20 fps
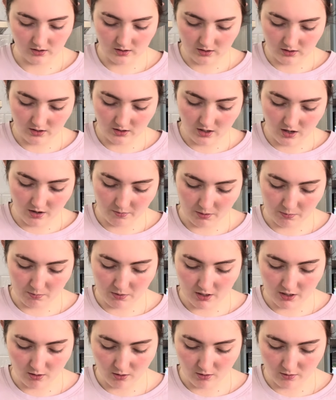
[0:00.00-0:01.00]
yummy
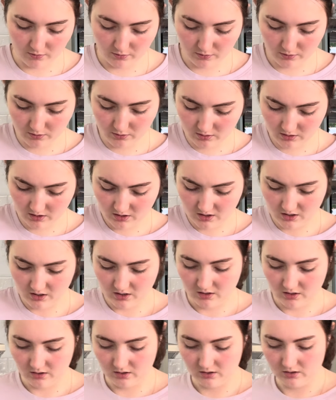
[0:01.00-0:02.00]
bit off. Cut
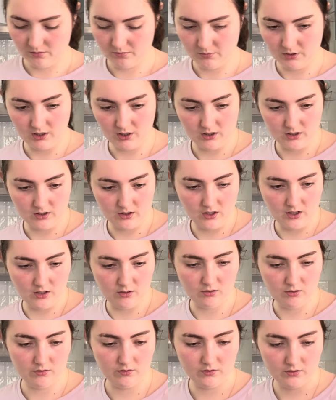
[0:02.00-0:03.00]
that
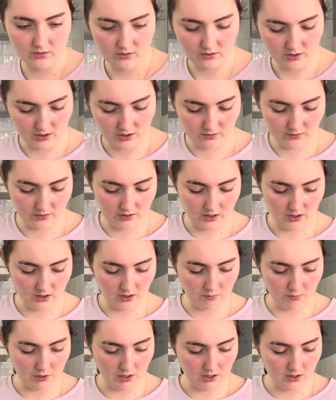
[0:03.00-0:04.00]
off. That's for the guinea
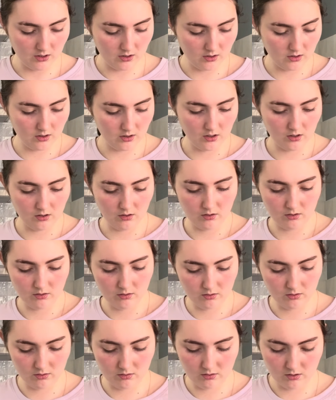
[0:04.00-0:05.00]
pigs
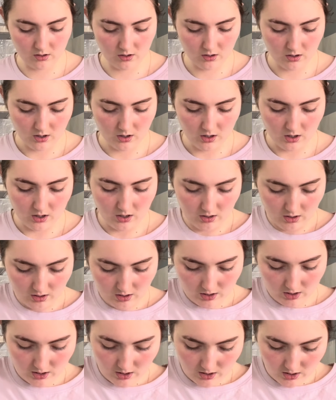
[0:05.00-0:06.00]
too.
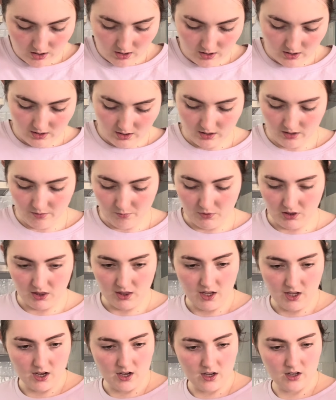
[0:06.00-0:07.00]
Same with
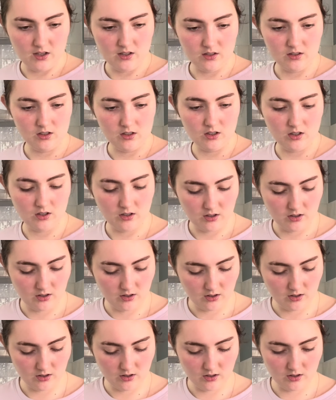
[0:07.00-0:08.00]
that.
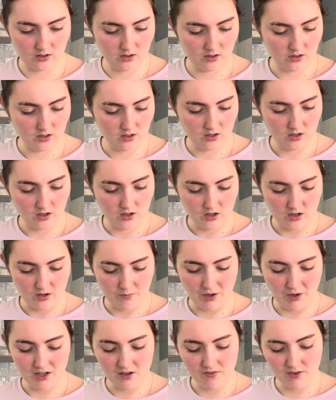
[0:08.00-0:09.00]

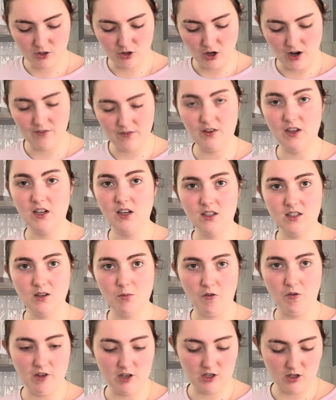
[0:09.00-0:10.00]
Might even try feeding some
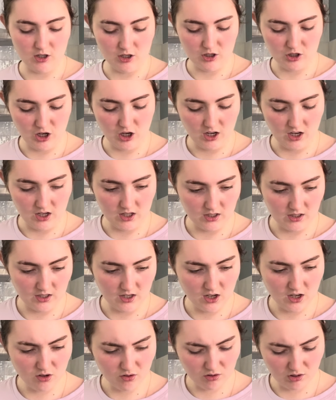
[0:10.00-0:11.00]
of it to the chickens. They
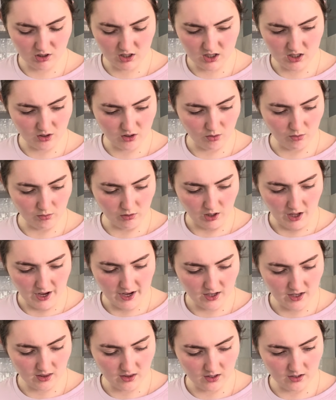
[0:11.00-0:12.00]
usually don't
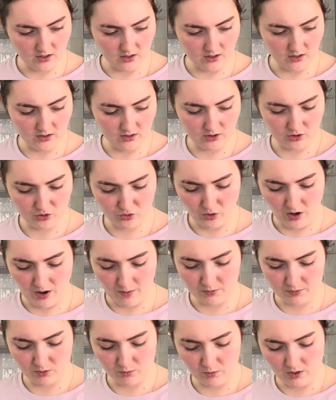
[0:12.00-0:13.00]
like the
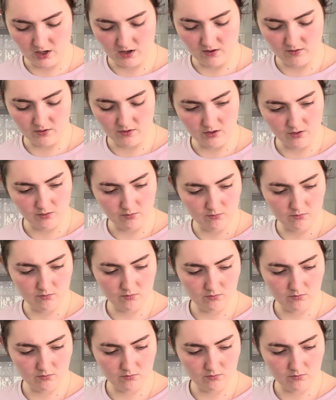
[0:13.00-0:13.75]
scraps we give them,